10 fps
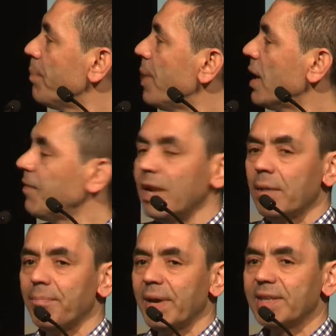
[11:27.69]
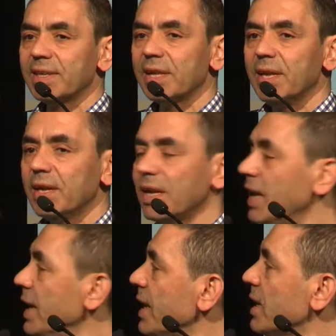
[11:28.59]
paraffin-embedded
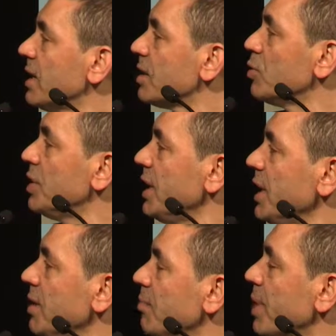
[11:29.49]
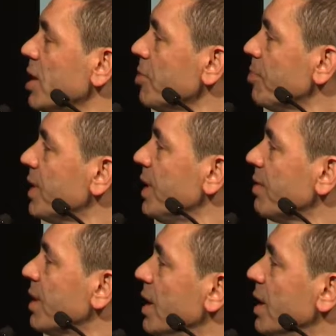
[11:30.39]
clinical routine biopsies.